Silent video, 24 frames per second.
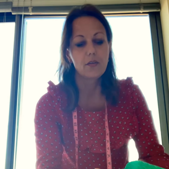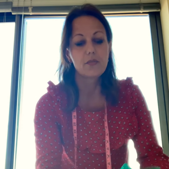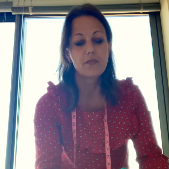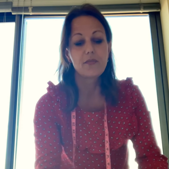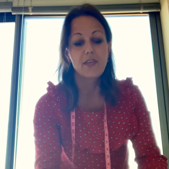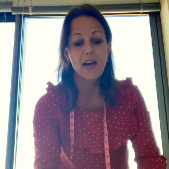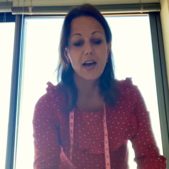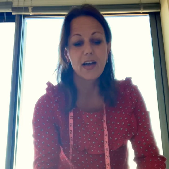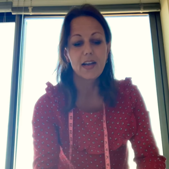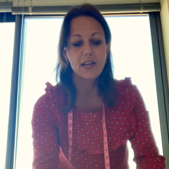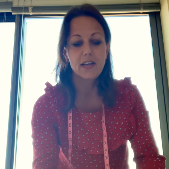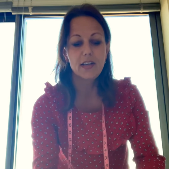
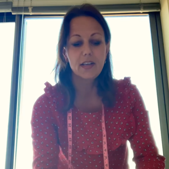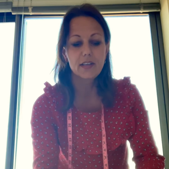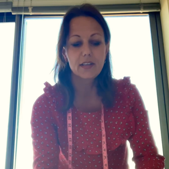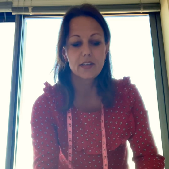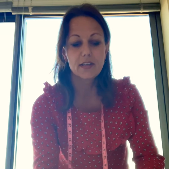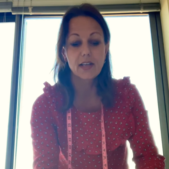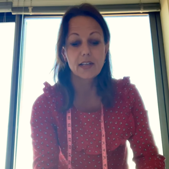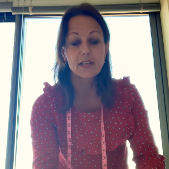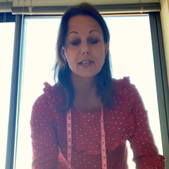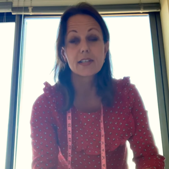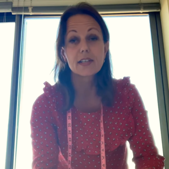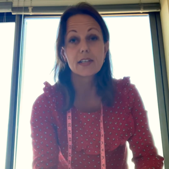fairly
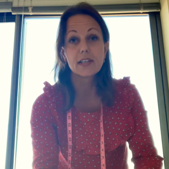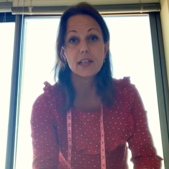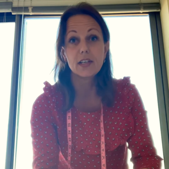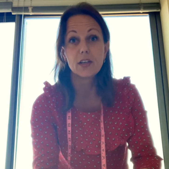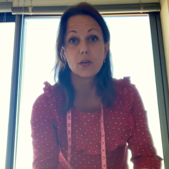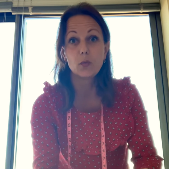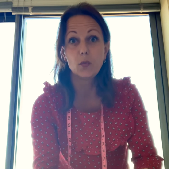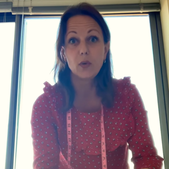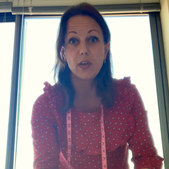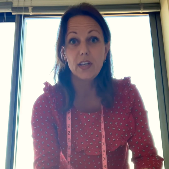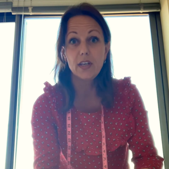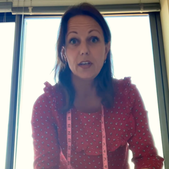densely
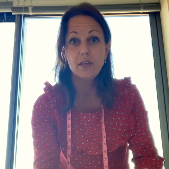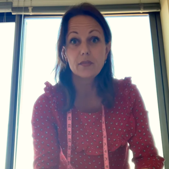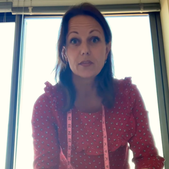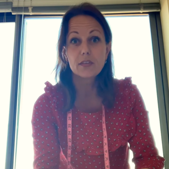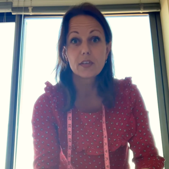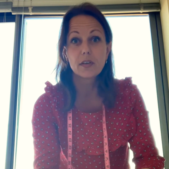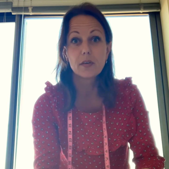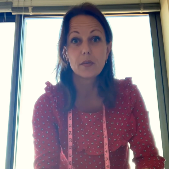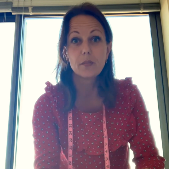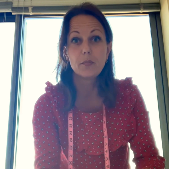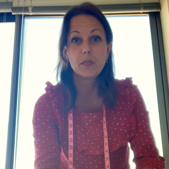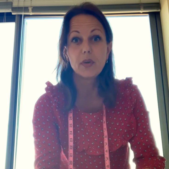weaved,
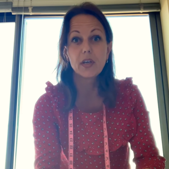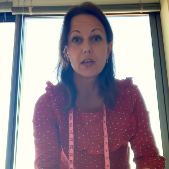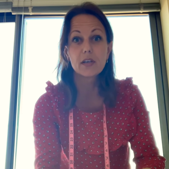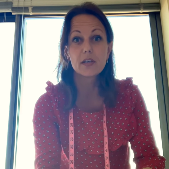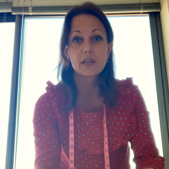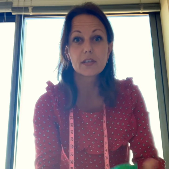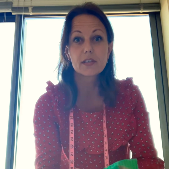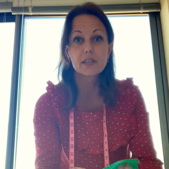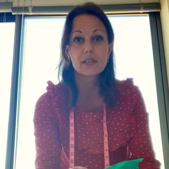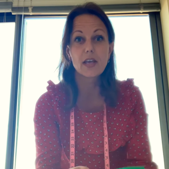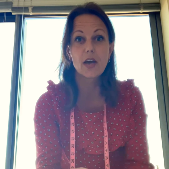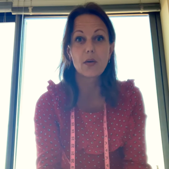
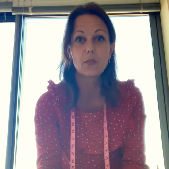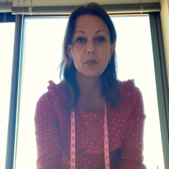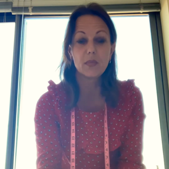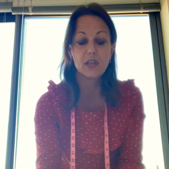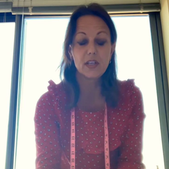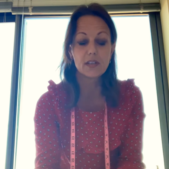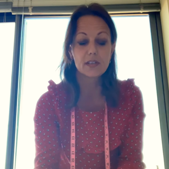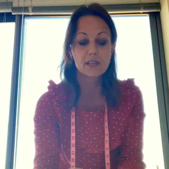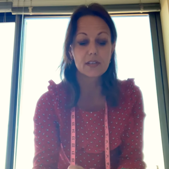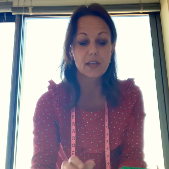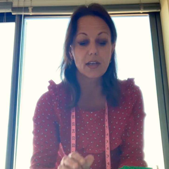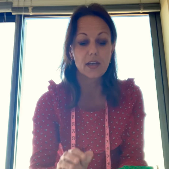because that
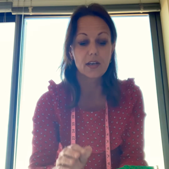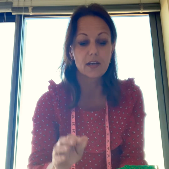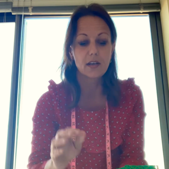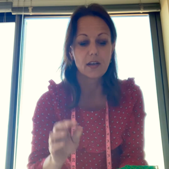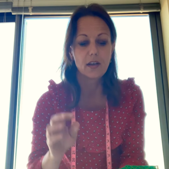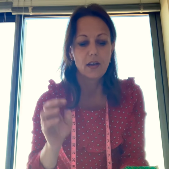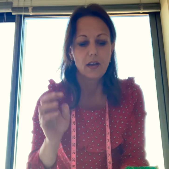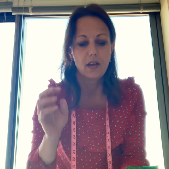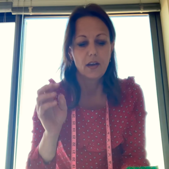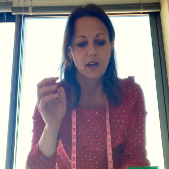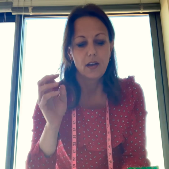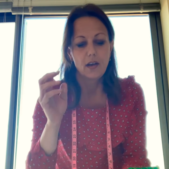means that
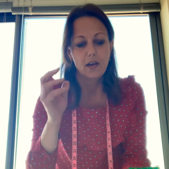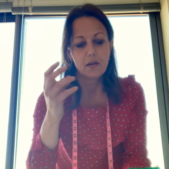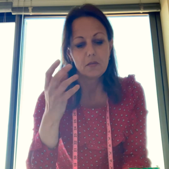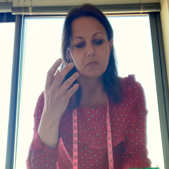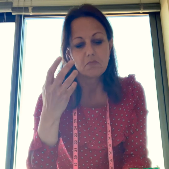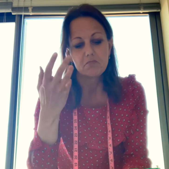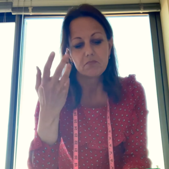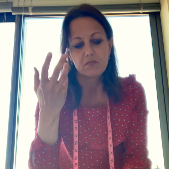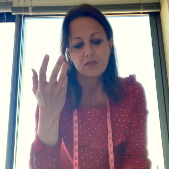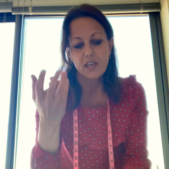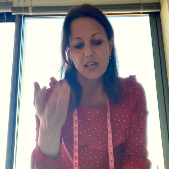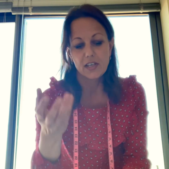
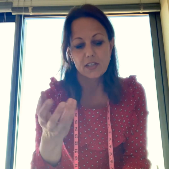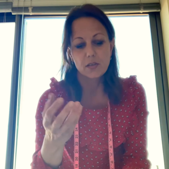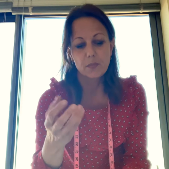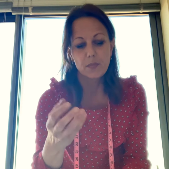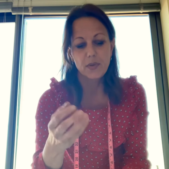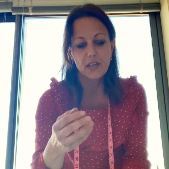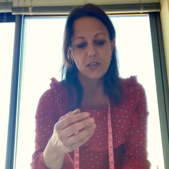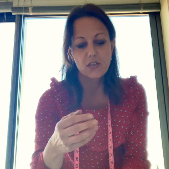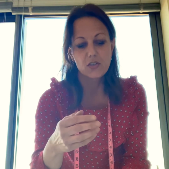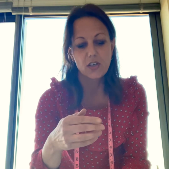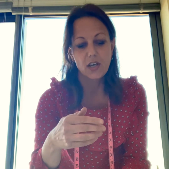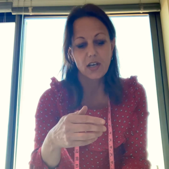there's a
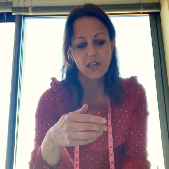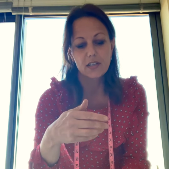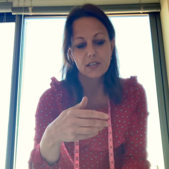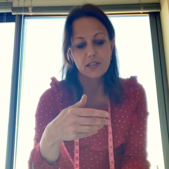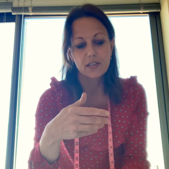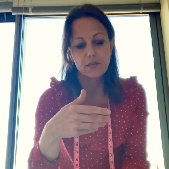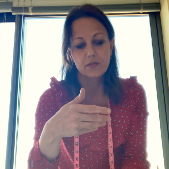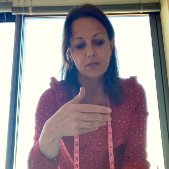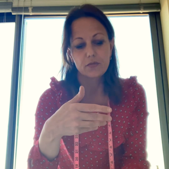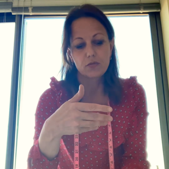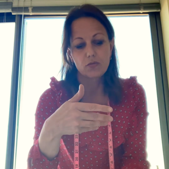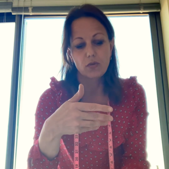big chance
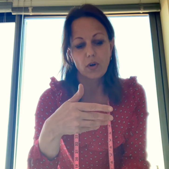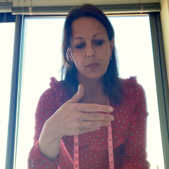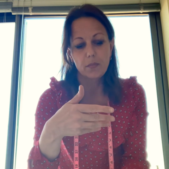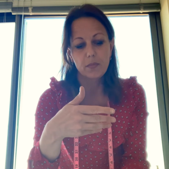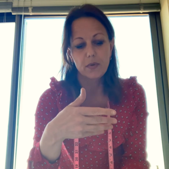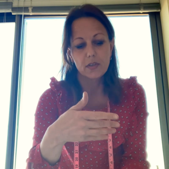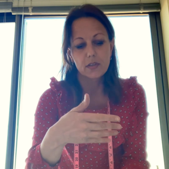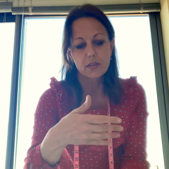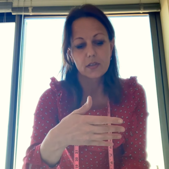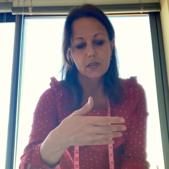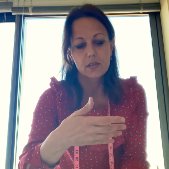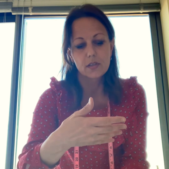if
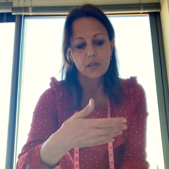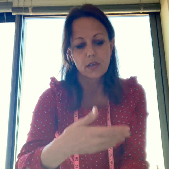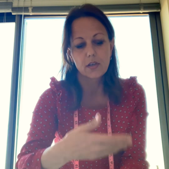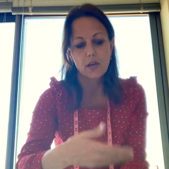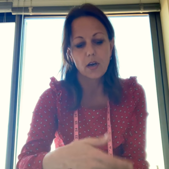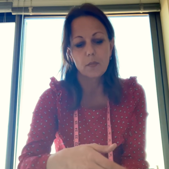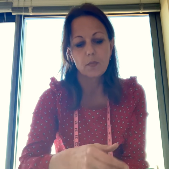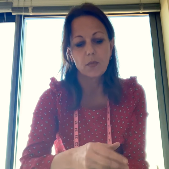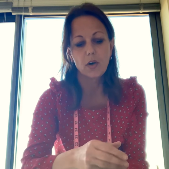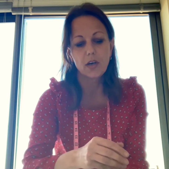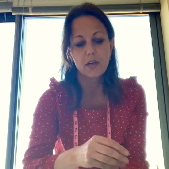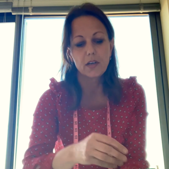droplets
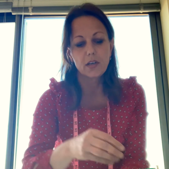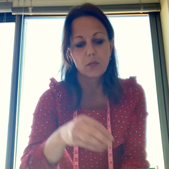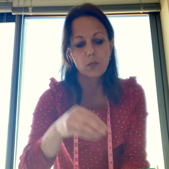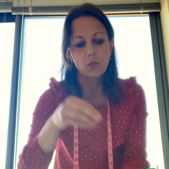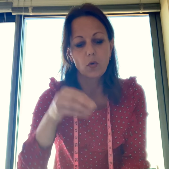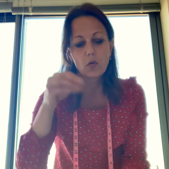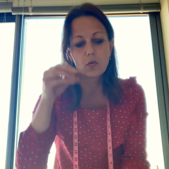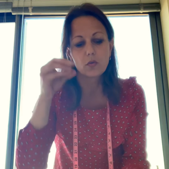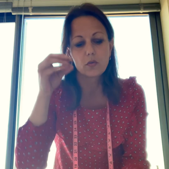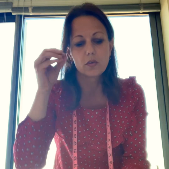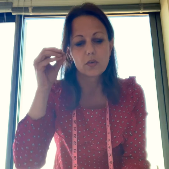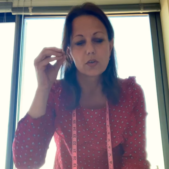come on, it
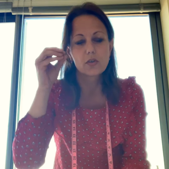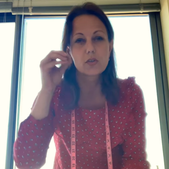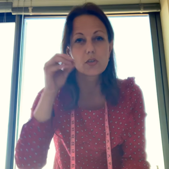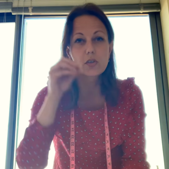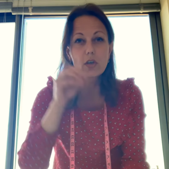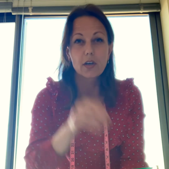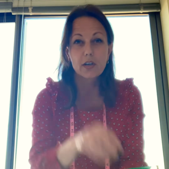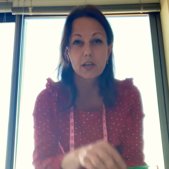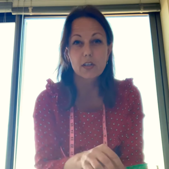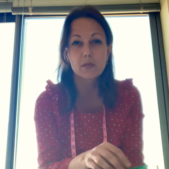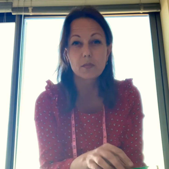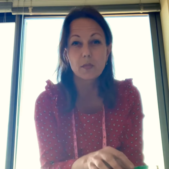won't
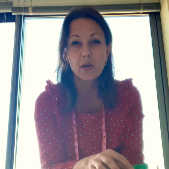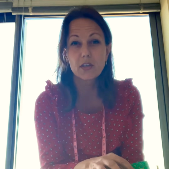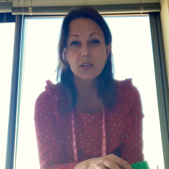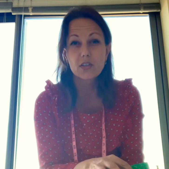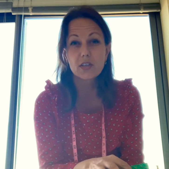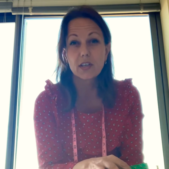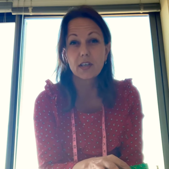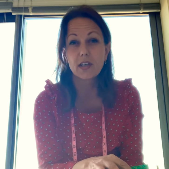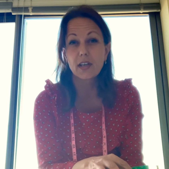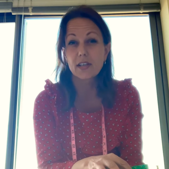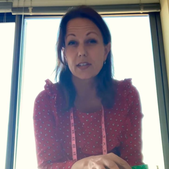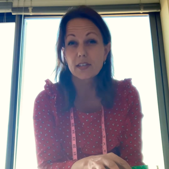suck as much
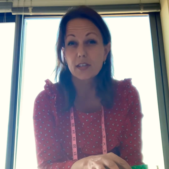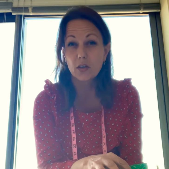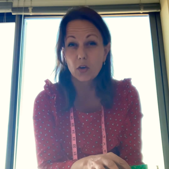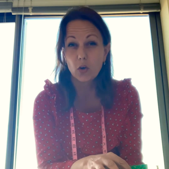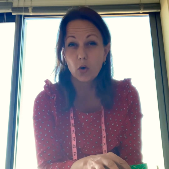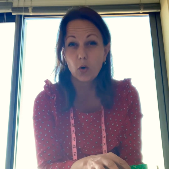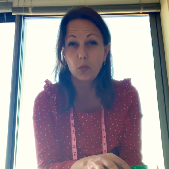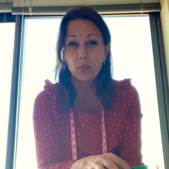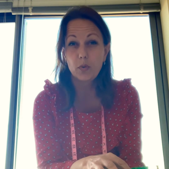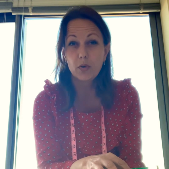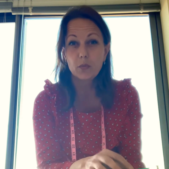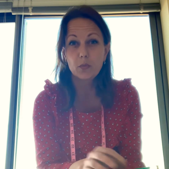in as an
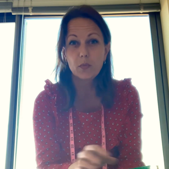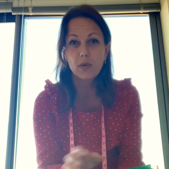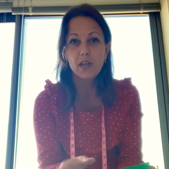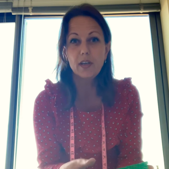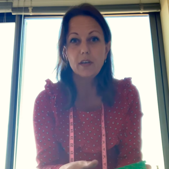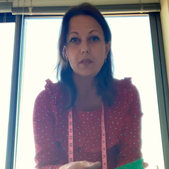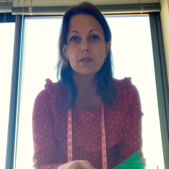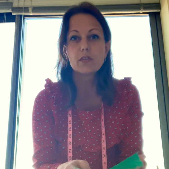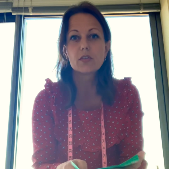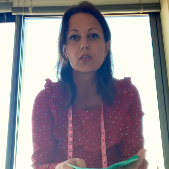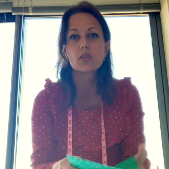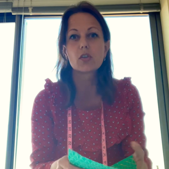open weave.